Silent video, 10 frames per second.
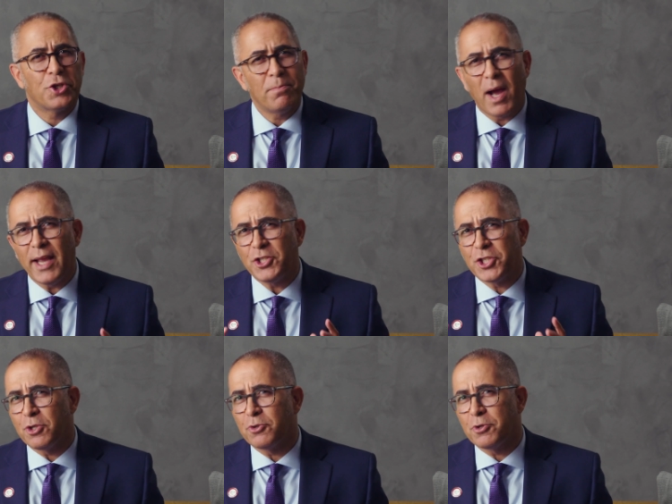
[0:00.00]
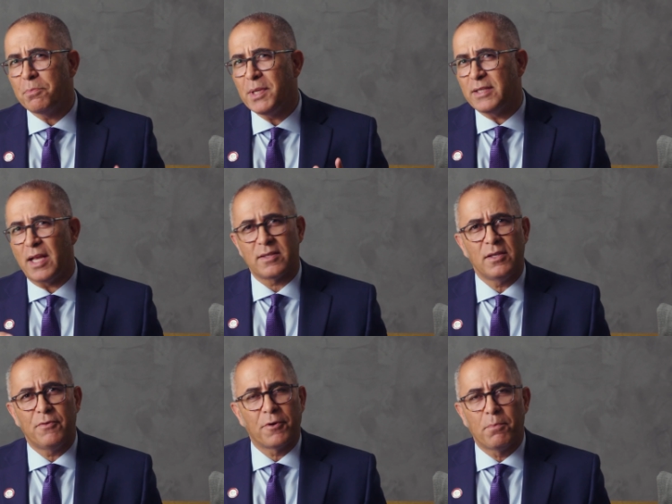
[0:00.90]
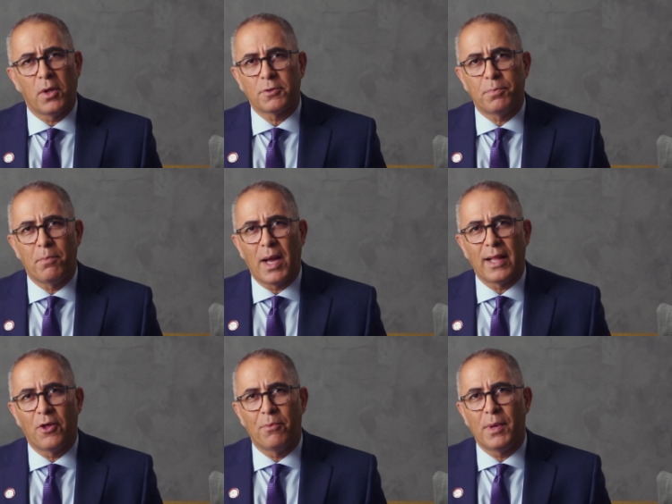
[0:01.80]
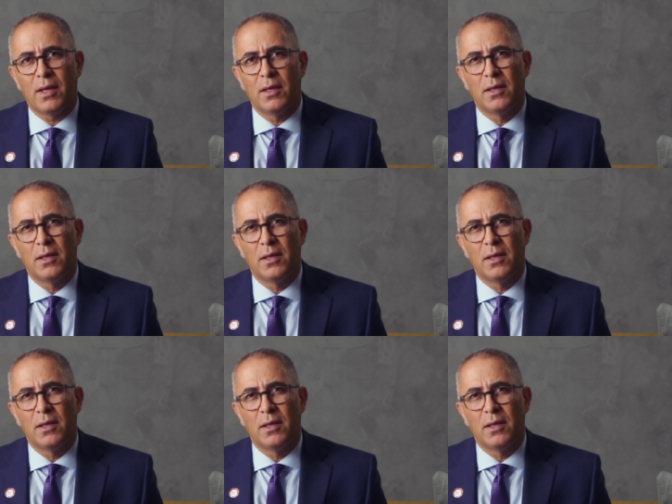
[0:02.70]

Should my children be tested for multiple myeloma?